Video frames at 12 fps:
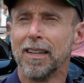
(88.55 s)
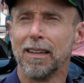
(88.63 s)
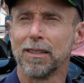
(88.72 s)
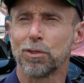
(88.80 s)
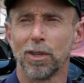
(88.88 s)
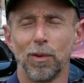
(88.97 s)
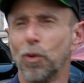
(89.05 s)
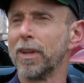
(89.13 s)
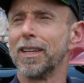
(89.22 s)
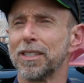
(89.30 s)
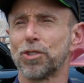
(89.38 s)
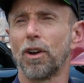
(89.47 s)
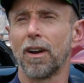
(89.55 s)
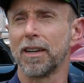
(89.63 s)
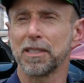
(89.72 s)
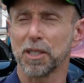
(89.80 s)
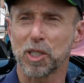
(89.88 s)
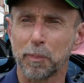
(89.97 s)
And so what is
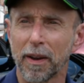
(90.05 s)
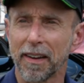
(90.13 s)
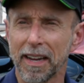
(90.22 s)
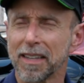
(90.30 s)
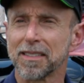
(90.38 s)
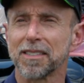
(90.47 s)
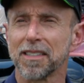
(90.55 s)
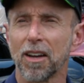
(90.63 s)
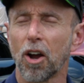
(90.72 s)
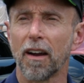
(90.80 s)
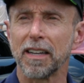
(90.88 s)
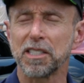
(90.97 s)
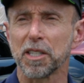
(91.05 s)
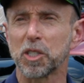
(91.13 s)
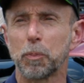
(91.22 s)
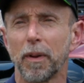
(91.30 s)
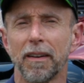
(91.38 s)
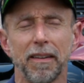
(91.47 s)
RS Xperience? RS
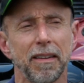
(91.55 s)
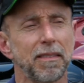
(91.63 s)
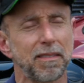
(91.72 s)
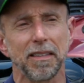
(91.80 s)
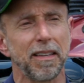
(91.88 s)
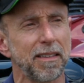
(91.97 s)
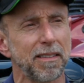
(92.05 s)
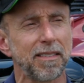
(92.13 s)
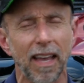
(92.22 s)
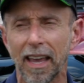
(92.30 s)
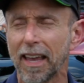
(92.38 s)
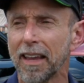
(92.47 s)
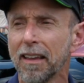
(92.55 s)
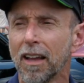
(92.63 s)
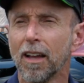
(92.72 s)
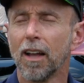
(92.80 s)
Xperience is a